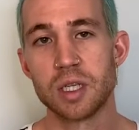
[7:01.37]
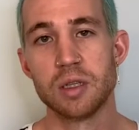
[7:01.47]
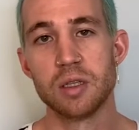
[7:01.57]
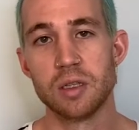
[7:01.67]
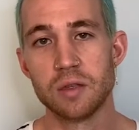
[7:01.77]
in
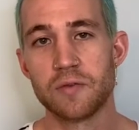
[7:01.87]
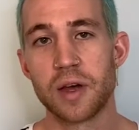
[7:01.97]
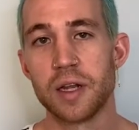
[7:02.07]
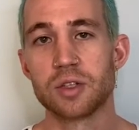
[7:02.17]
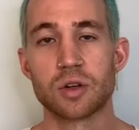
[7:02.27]
the
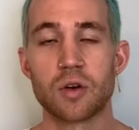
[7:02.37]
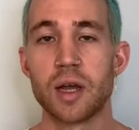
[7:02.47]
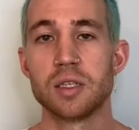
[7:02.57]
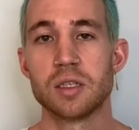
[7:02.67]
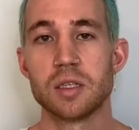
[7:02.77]
financial
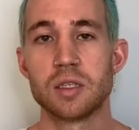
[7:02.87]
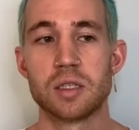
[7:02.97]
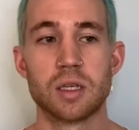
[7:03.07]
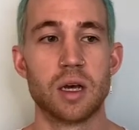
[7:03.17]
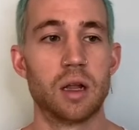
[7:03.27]

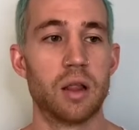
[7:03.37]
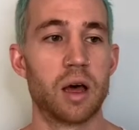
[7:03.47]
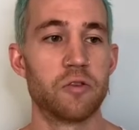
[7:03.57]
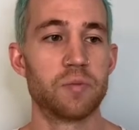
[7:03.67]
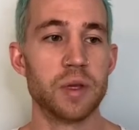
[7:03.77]
crisis. A lot
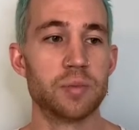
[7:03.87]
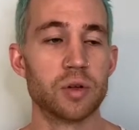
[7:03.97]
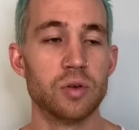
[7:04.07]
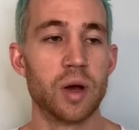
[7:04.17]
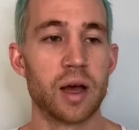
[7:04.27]
of people
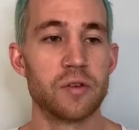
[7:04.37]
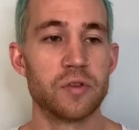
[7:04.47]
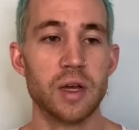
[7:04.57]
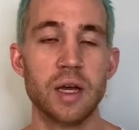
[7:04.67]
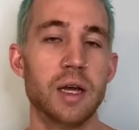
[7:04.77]
who have
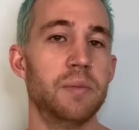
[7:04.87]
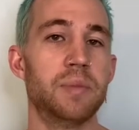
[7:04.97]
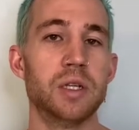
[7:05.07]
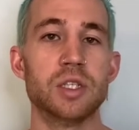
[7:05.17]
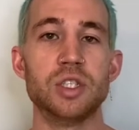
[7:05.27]

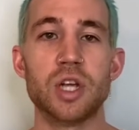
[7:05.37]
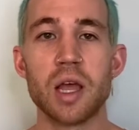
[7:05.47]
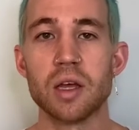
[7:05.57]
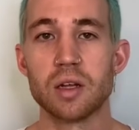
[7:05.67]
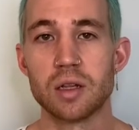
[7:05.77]
been to
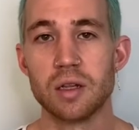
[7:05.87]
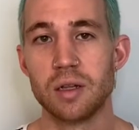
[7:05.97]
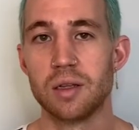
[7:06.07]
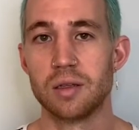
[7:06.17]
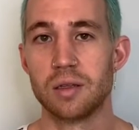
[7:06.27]
jail
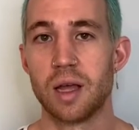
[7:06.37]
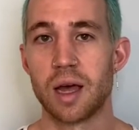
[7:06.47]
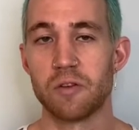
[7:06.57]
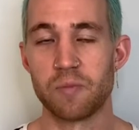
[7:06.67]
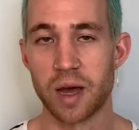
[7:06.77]

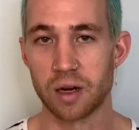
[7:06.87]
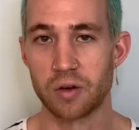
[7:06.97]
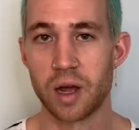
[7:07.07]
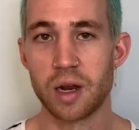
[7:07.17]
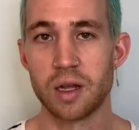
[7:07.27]
have bad
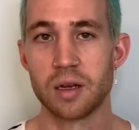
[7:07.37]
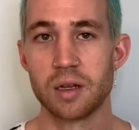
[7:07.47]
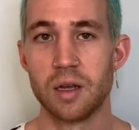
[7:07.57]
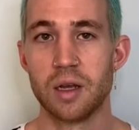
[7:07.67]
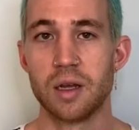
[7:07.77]
credit.
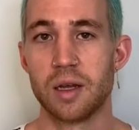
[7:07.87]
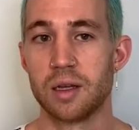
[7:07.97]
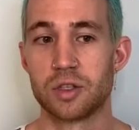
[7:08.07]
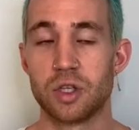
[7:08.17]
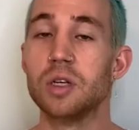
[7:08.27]

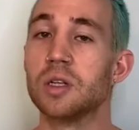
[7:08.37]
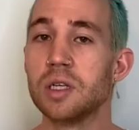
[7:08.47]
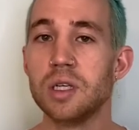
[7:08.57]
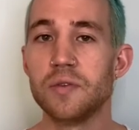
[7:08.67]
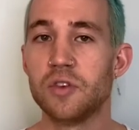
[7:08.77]

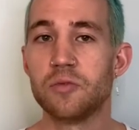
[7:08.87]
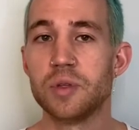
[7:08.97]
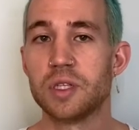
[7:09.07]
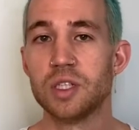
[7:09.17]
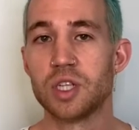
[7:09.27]
Certainly, if you've
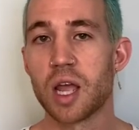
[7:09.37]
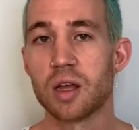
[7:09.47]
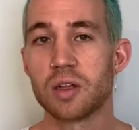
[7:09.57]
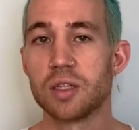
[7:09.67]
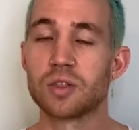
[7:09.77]
been to
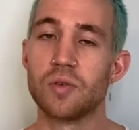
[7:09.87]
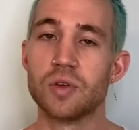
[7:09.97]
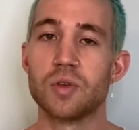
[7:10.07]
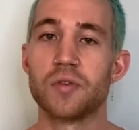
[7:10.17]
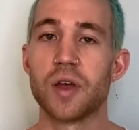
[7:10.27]
jail, it's going
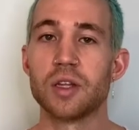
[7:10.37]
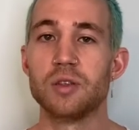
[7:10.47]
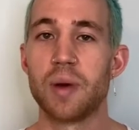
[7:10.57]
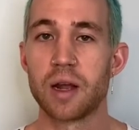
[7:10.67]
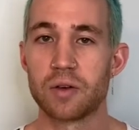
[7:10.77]
to affect
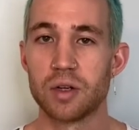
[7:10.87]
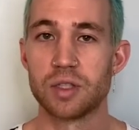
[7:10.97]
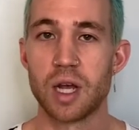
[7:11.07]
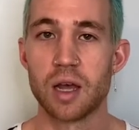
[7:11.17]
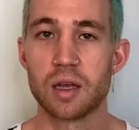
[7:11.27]
your background
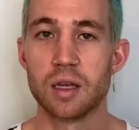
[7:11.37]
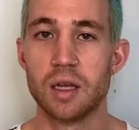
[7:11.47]
check.